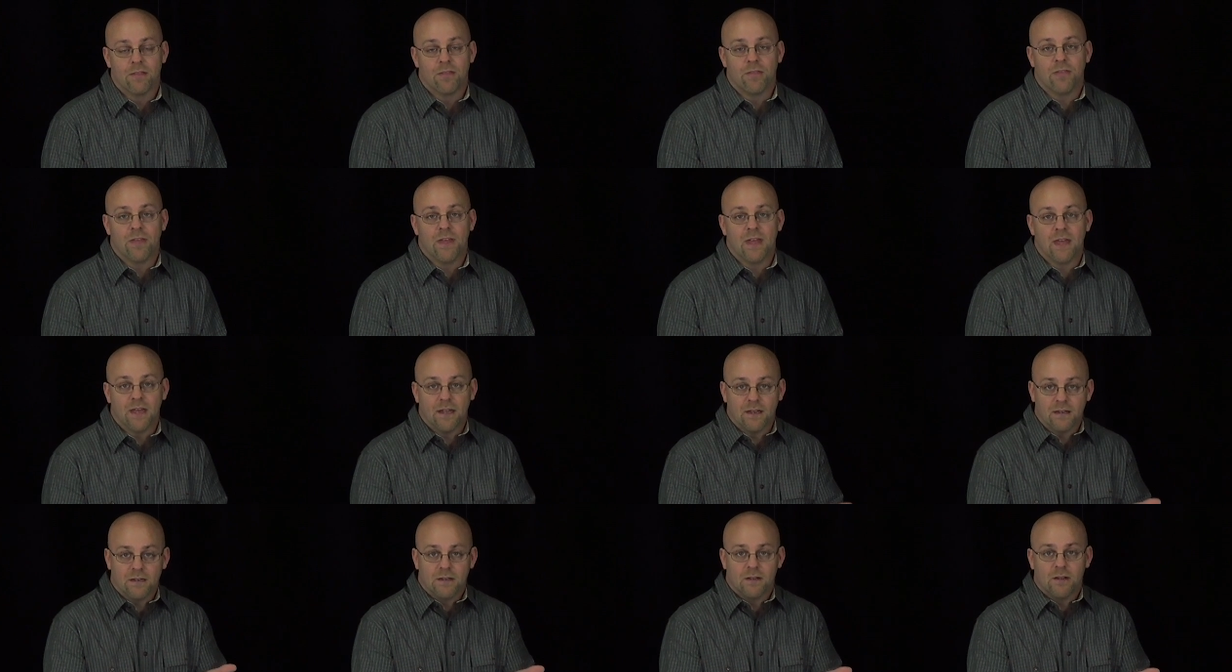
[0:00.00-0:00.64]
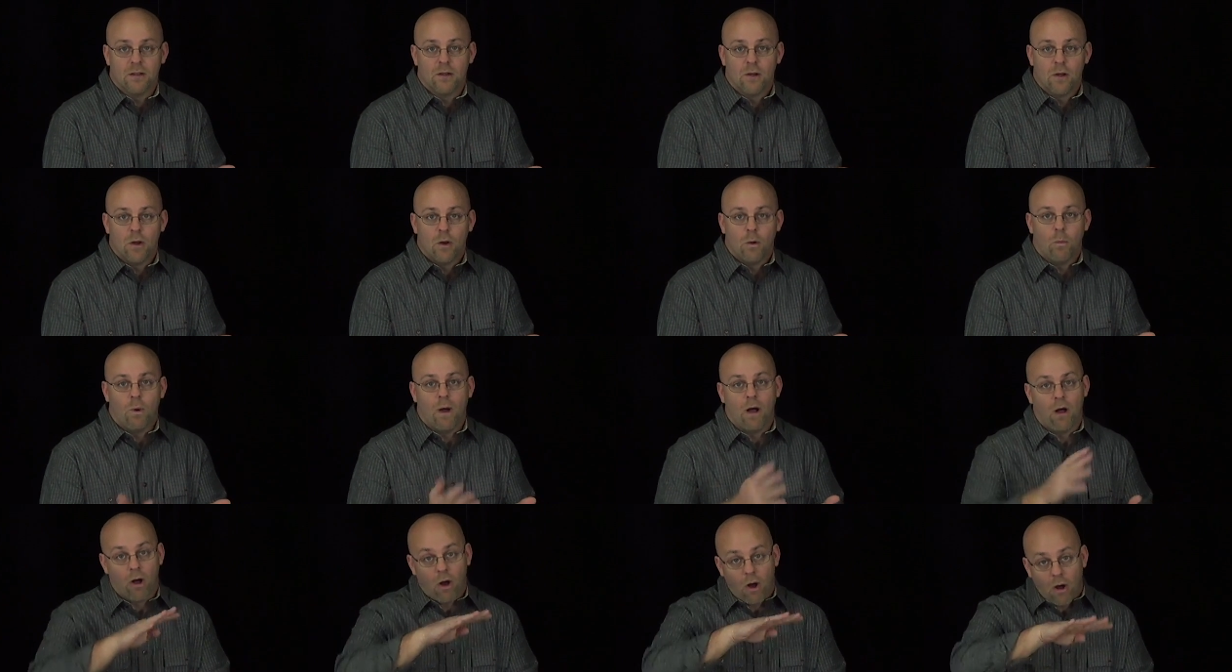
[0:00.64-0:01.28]
Then,
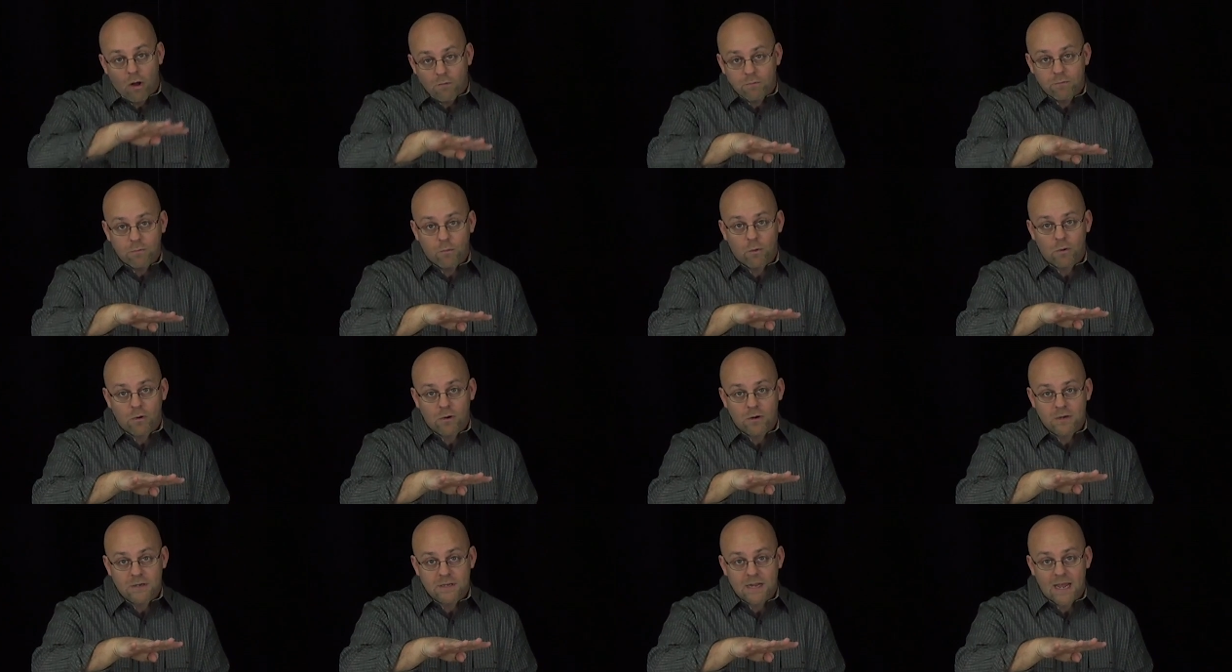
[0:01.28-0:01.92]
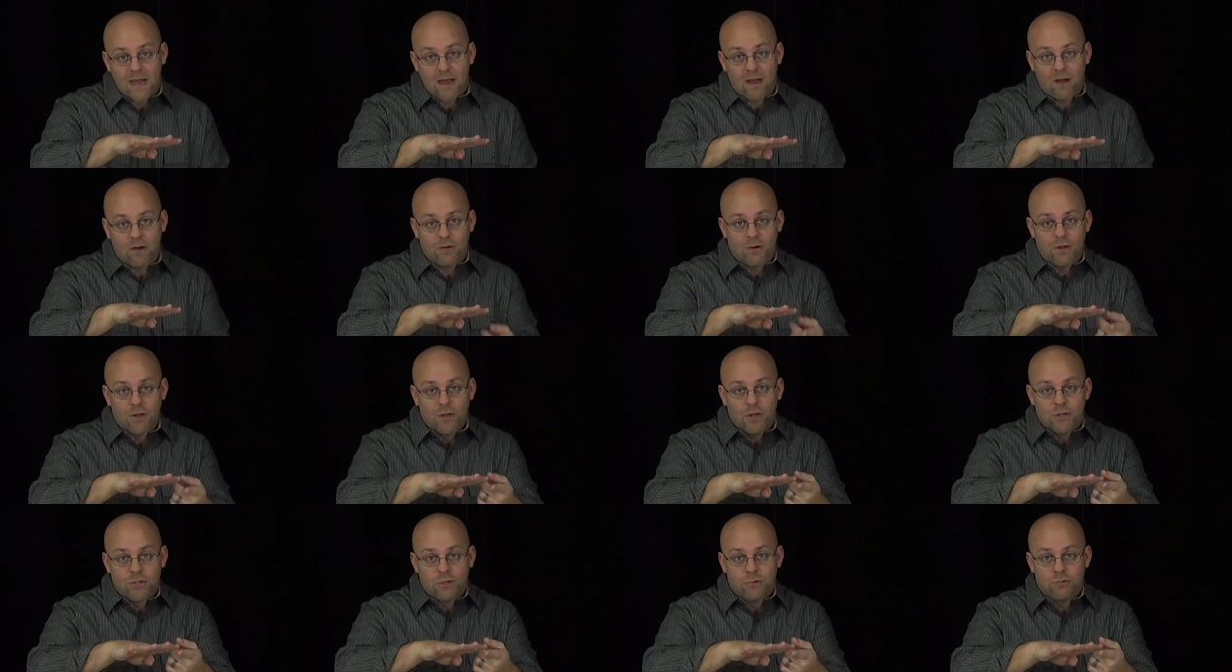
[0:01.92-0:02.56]
while all four are down,
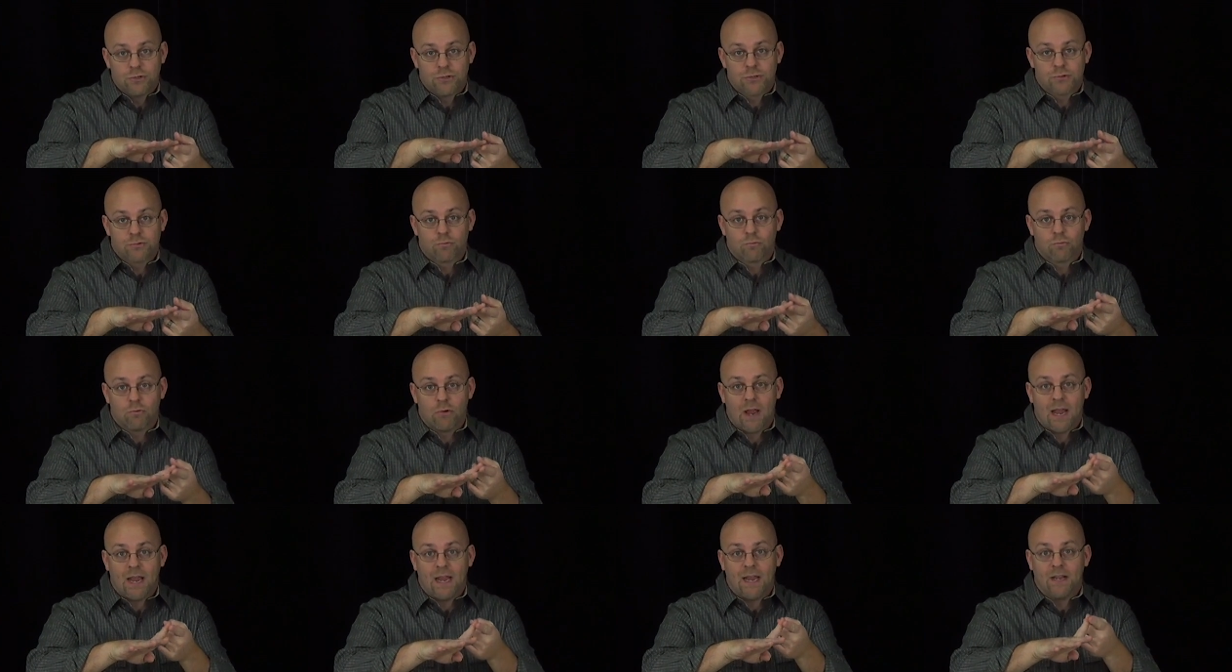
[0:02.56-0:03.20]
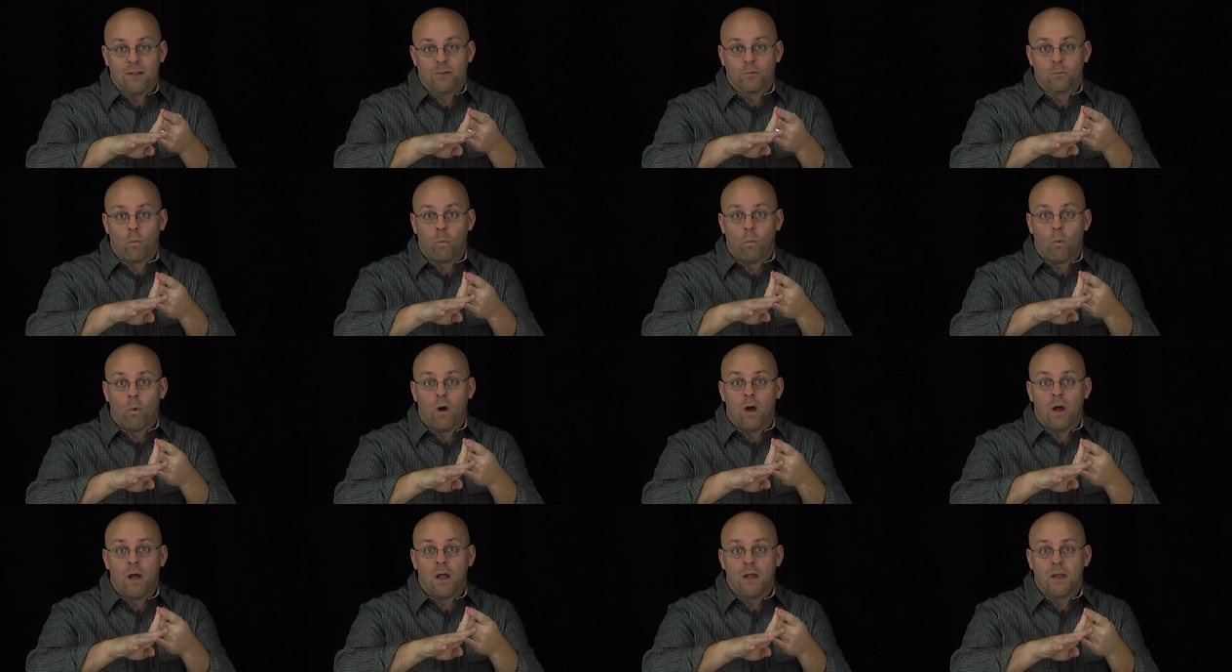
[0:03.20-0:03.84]
you just raise
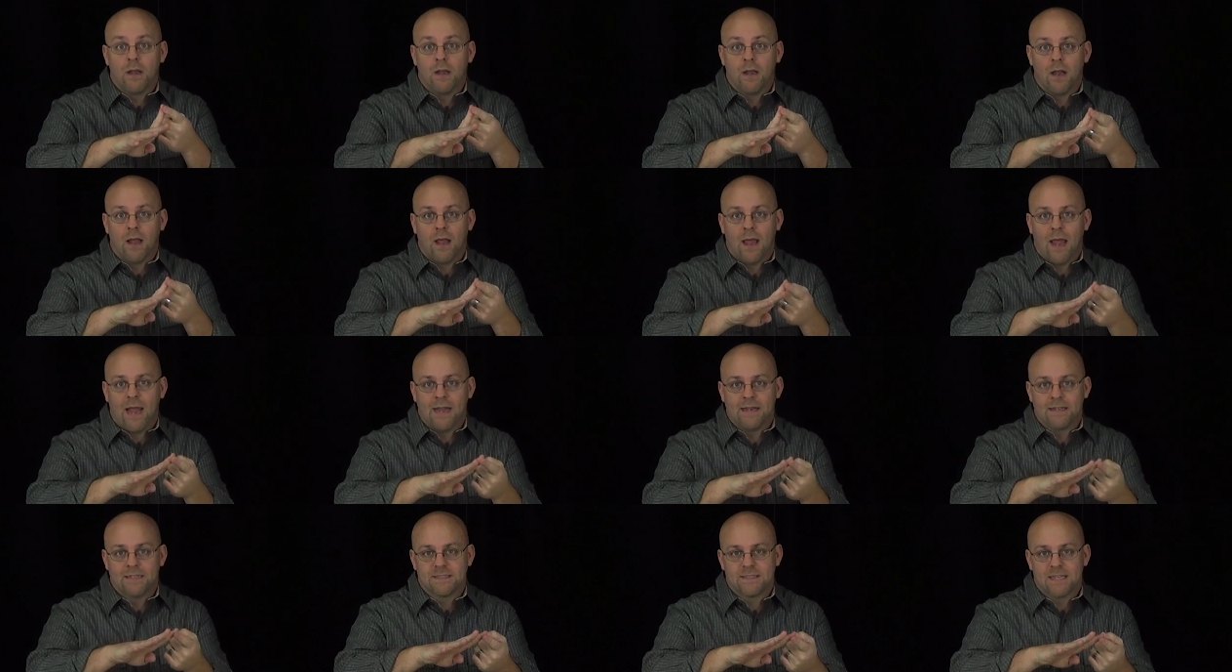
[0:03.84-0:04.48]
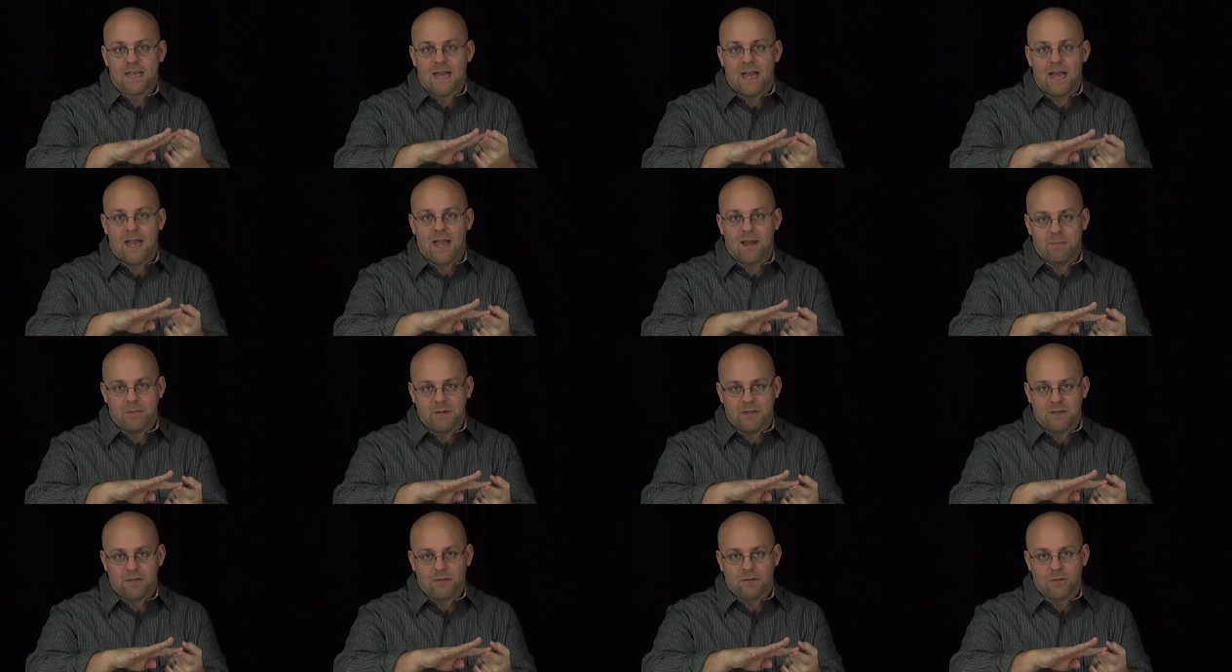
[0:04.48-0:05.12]
one at a time
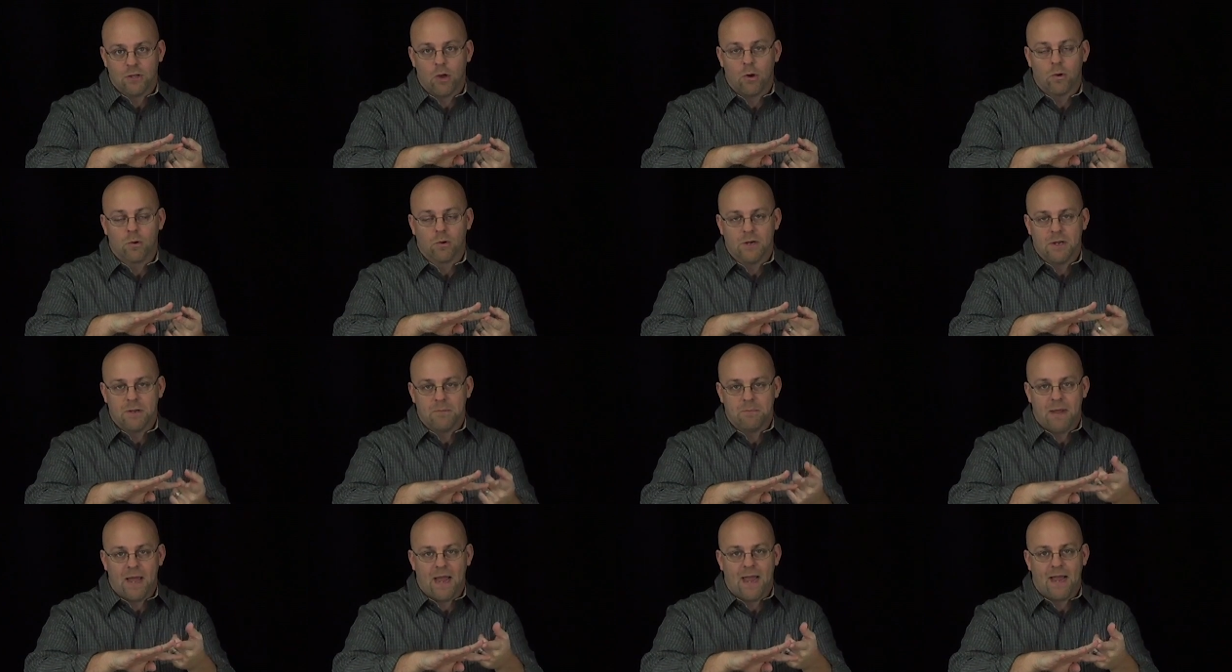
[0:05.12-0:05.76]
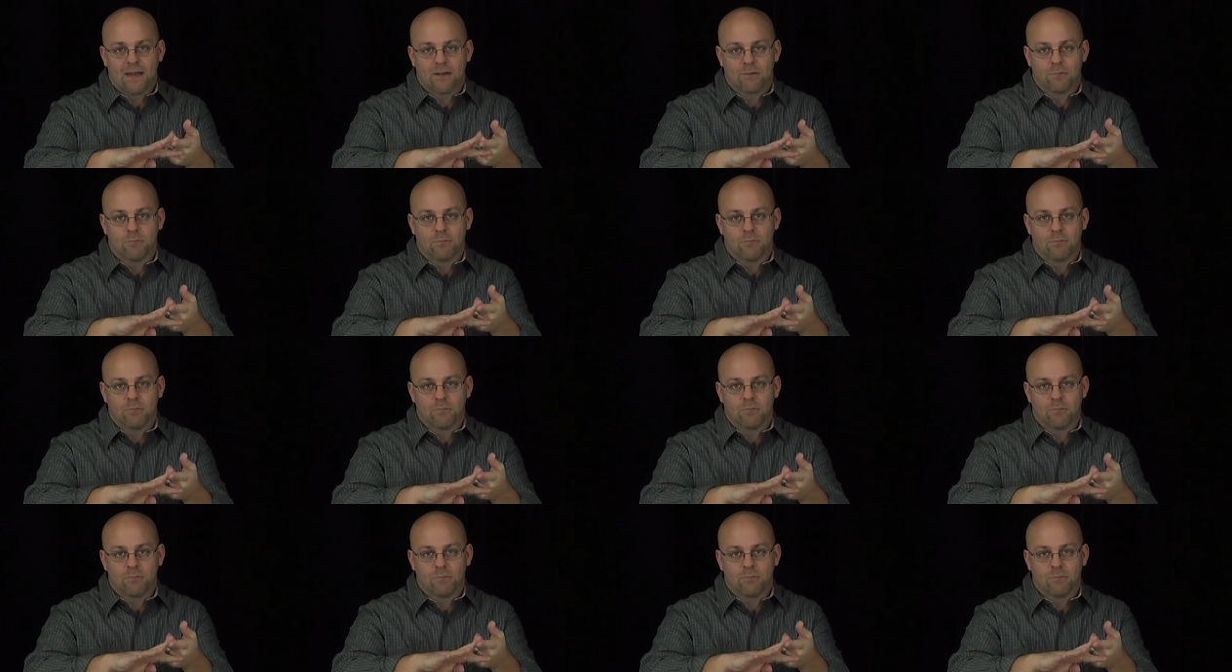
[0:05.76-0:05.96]
and lower it back.